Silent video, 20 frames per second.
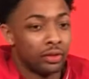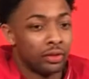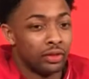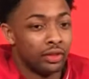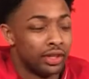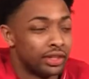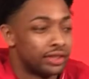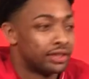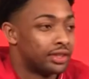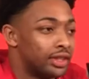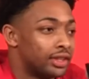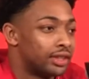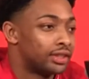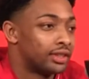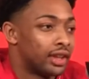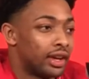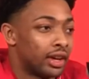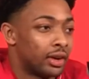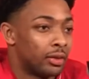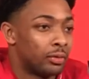this,
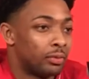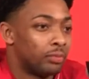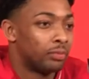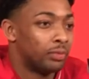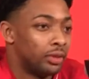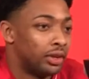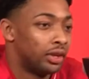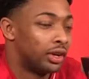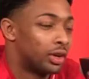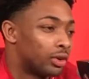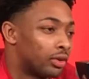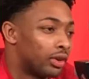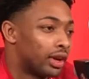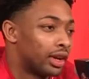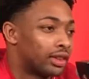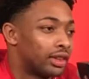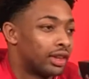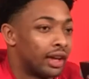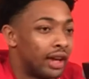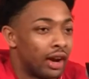like, you need to
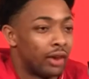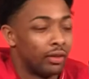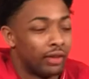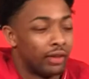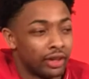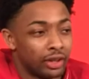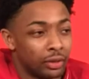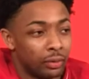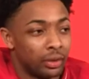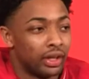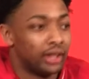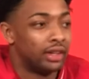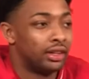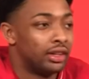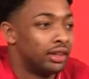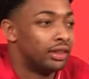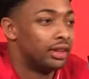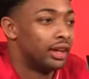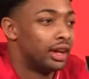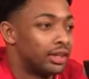correct that. I don't like the way he
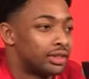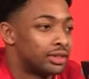did that.